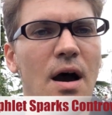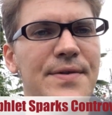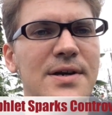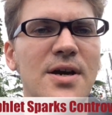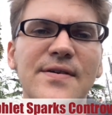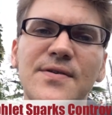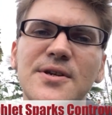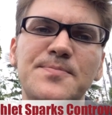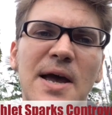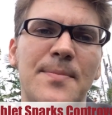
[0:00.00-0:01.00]
On the cover of
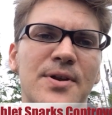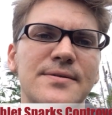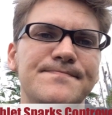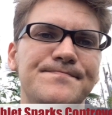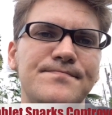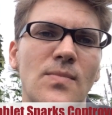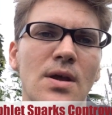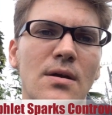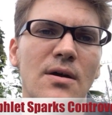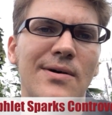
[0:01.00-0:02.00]
this pamphlet
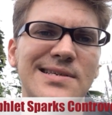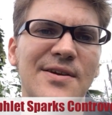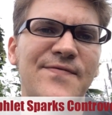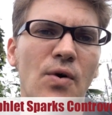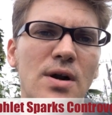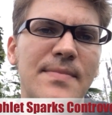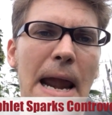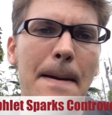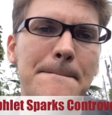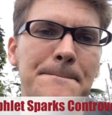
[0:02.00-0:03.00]
was a foreign
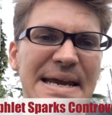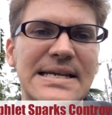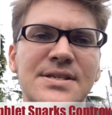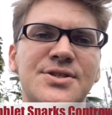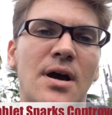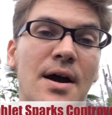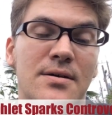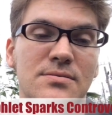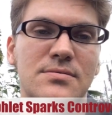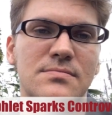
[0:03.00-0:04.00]
man beating his
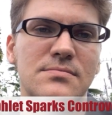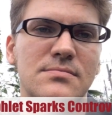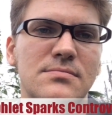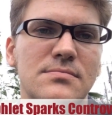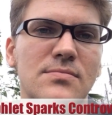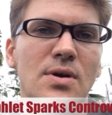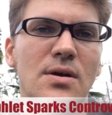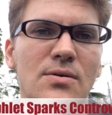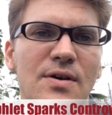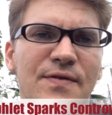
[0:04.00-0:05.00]
child
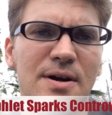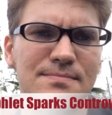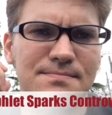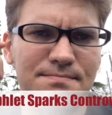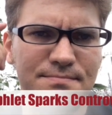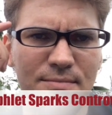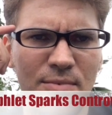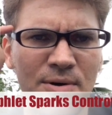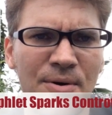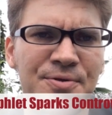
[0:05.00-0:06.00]
with a
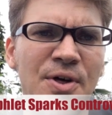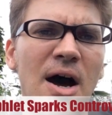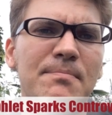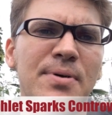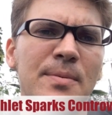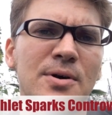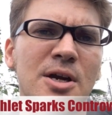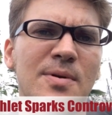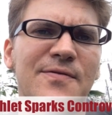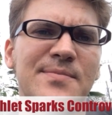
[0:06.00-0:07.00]
little thought bubble
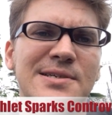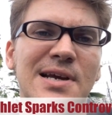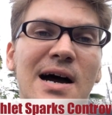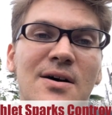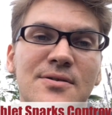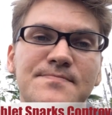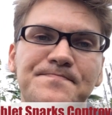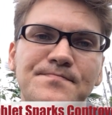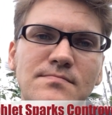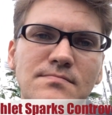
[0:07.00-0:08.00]
coming up from the child,
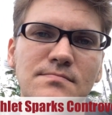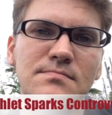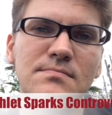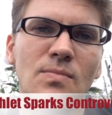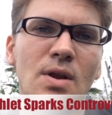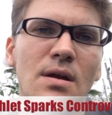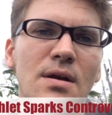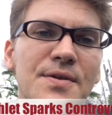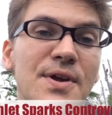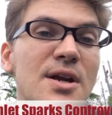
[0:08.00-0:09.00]

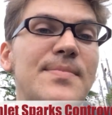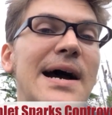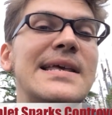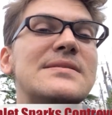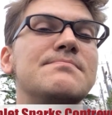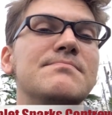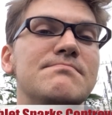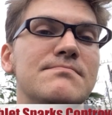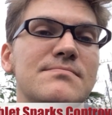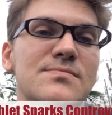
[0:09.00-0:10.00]
thinking about his
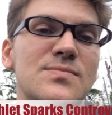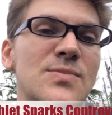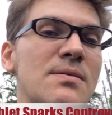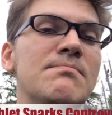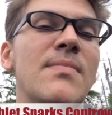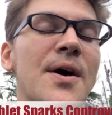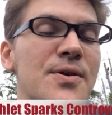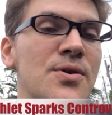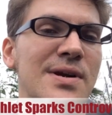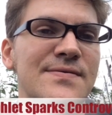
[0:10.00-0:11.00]
their
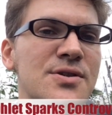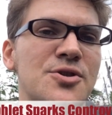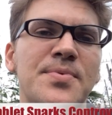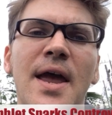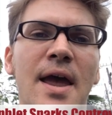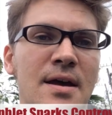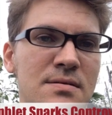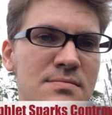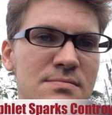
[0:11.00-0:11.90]
mother who lives in Japan.